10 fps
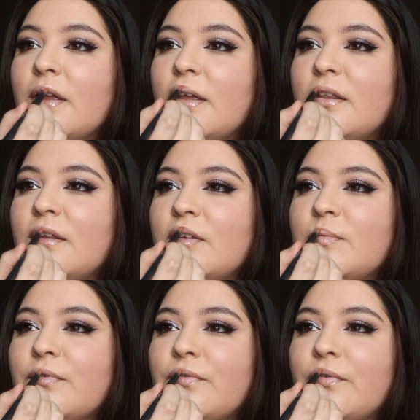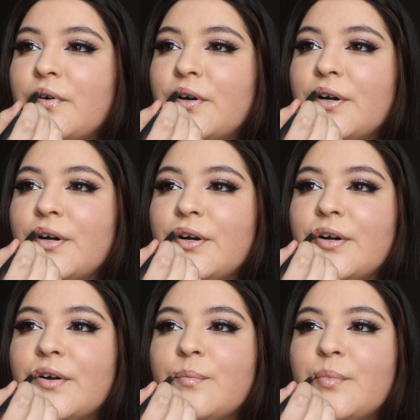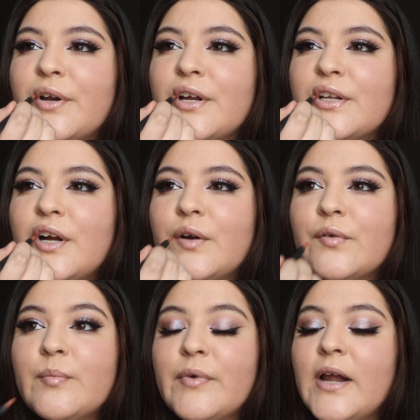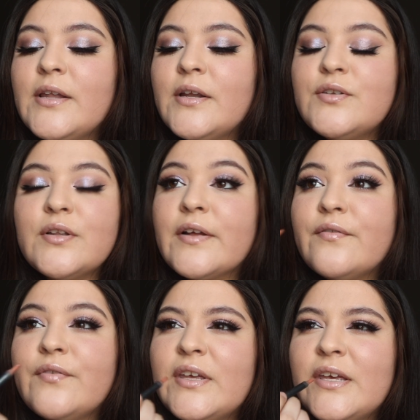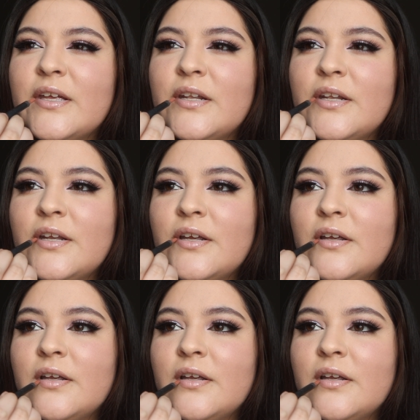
And this is before her brand got rebranded to like a vegan